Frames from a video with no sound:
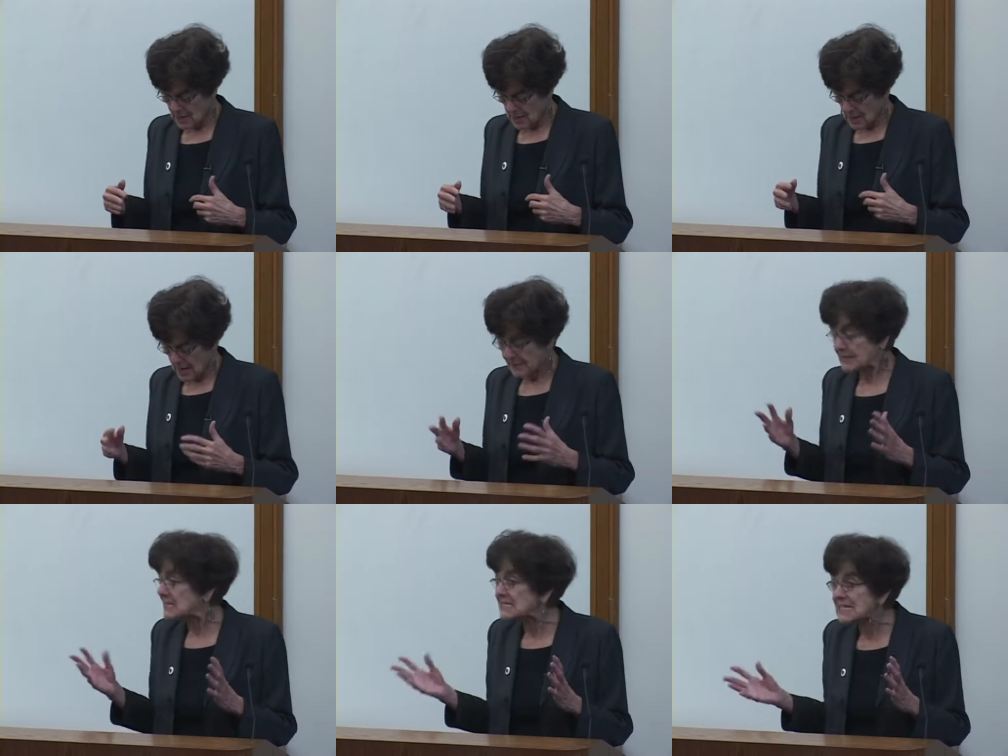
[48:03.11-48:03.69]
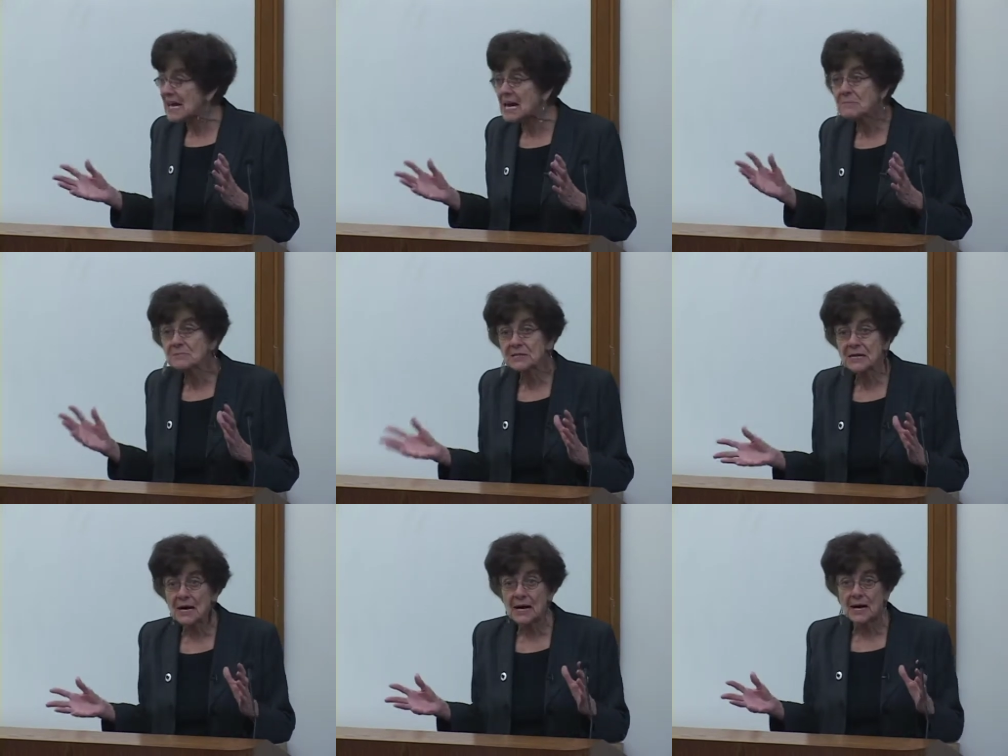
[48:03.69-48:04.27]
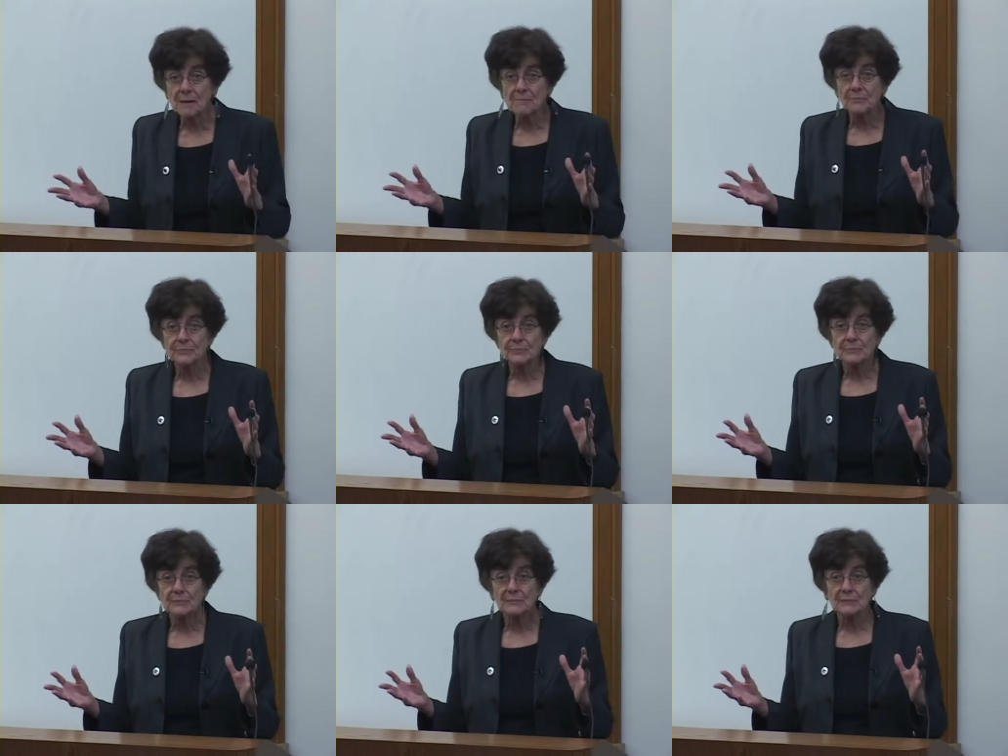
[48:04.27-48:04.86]
At the same time
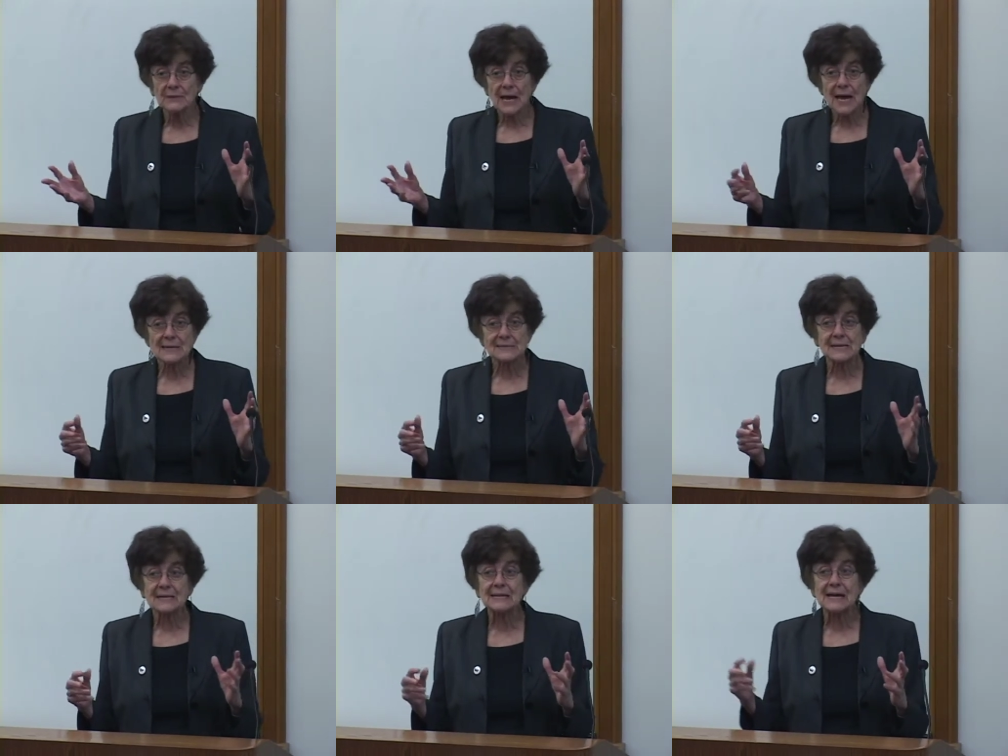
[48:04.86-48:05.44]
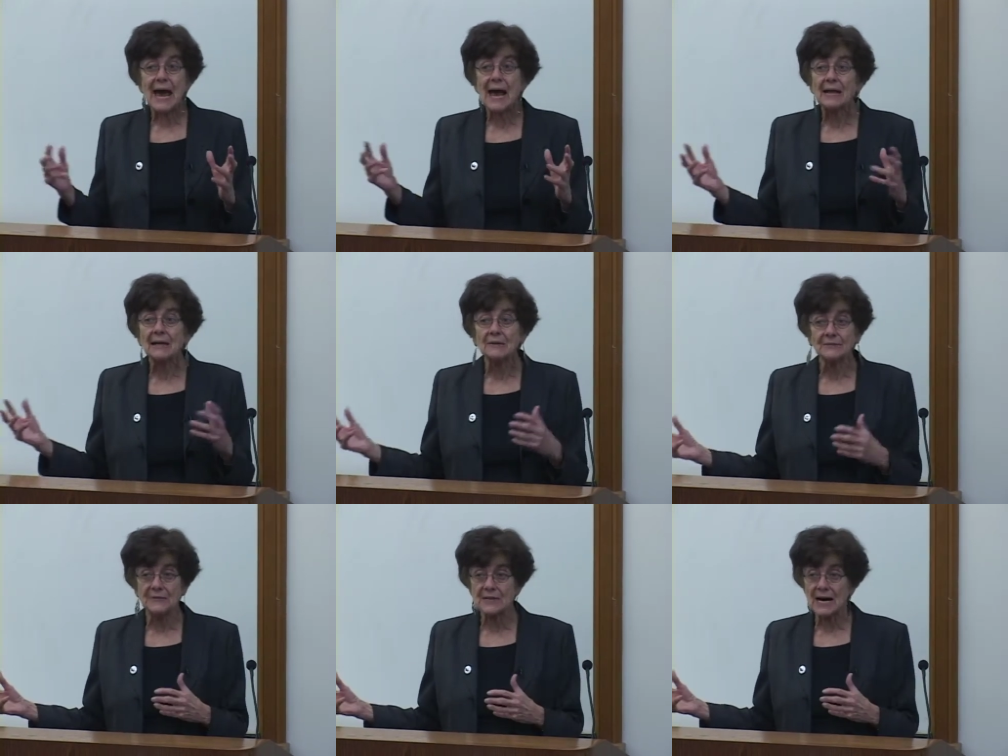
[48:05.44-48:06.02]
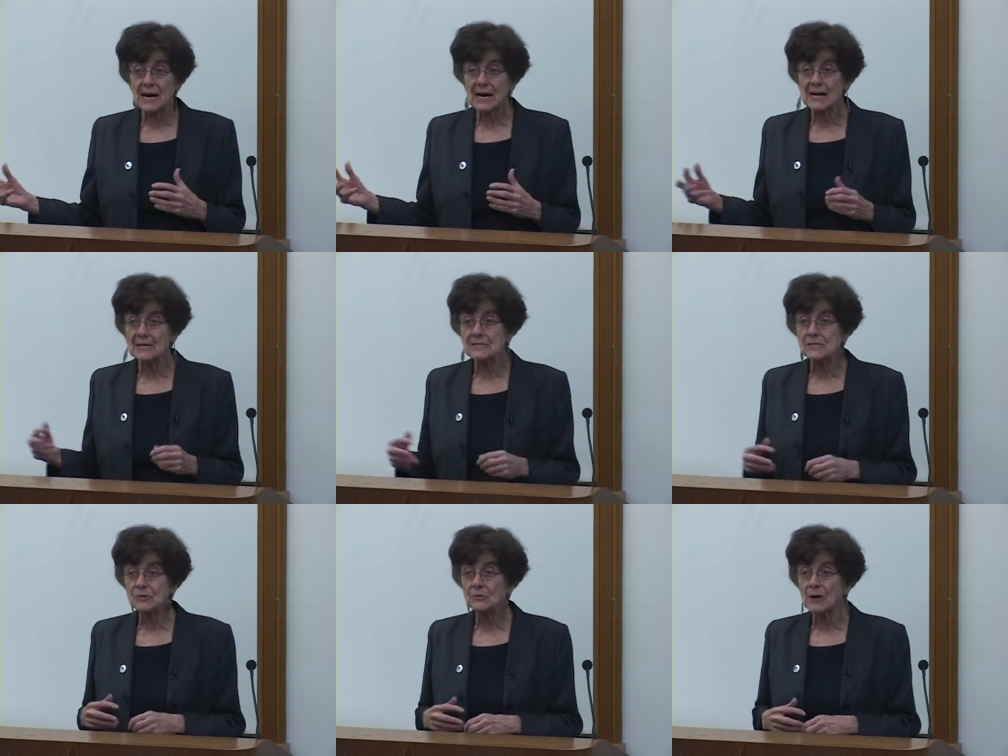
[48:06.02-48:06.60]
as it
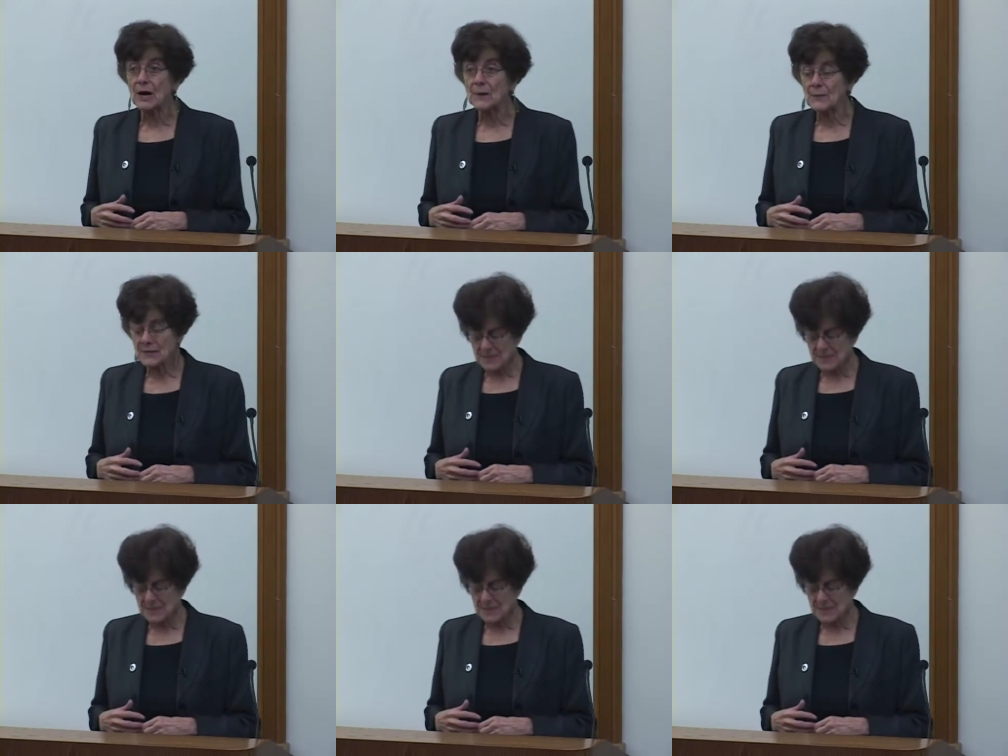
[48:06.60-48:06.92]
galvanized growing